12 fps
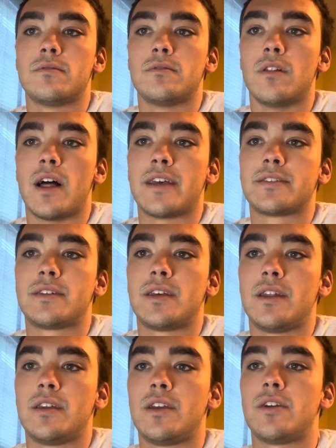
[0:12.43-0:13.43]
last
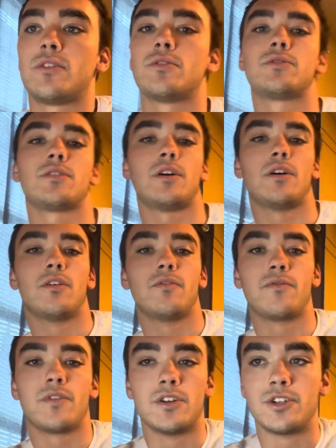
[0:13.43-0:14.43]
10 years
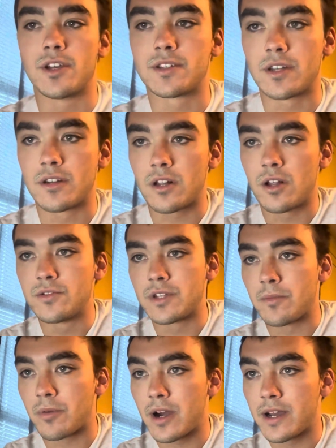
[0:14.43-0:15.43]
of adjusted
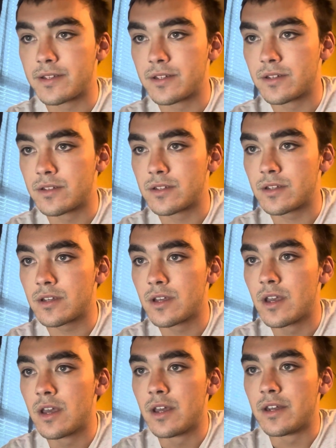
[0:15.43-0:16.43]
closing prices,
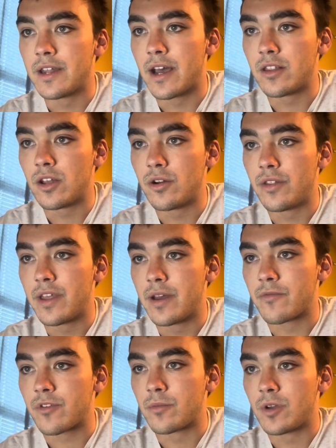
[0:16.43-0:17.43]
downloaded them
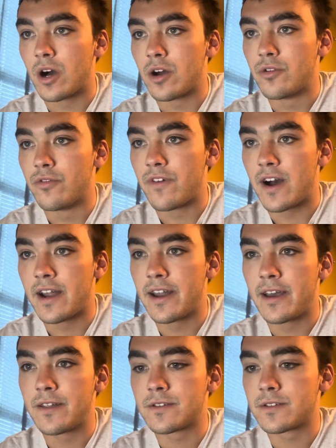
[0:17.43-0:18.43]
from Yahoo
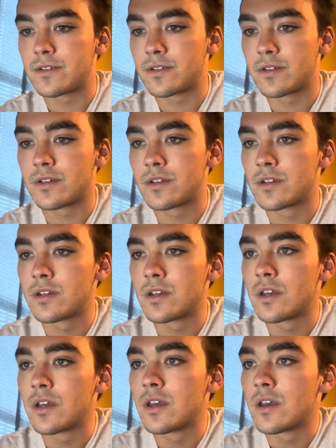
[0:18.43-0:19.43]
Finance.
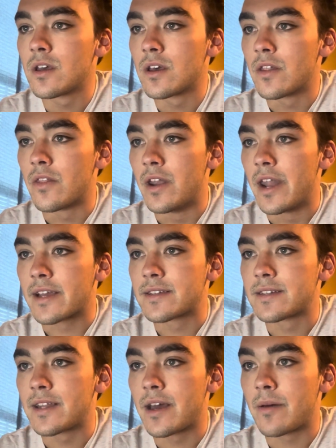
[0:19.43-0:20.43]
The next
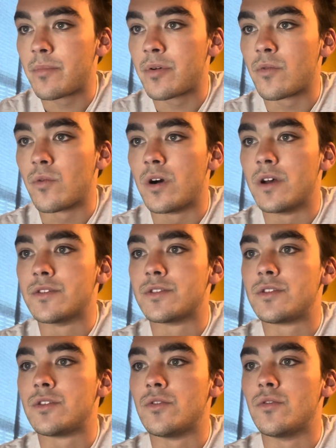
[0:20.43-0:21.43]
step was
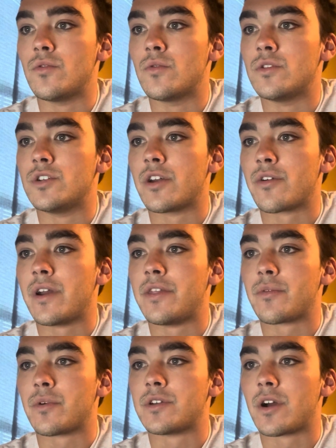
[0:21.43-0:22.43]
to generate
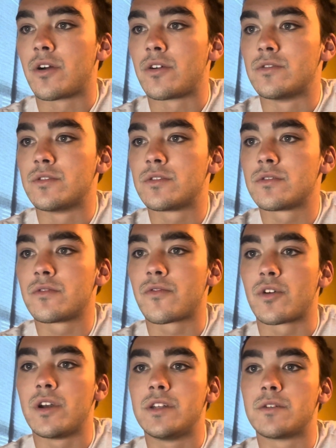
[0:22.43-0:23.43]
the returns
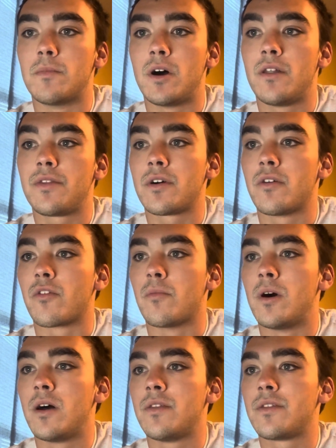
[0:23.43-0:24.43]
for each month over
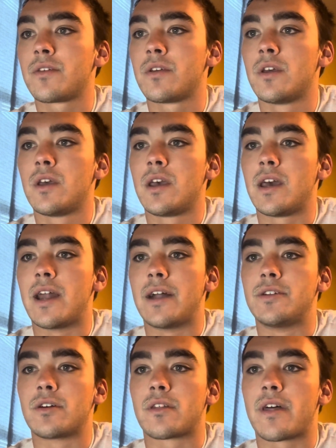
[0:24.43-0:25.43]
month, and I
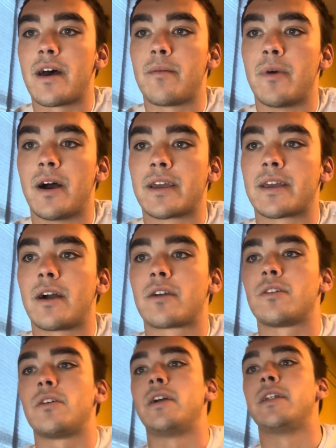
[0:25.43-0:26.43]
took that by
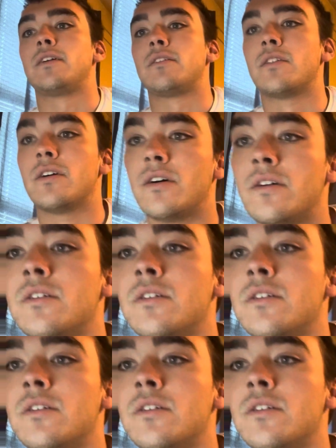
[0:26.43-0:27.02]
calculating the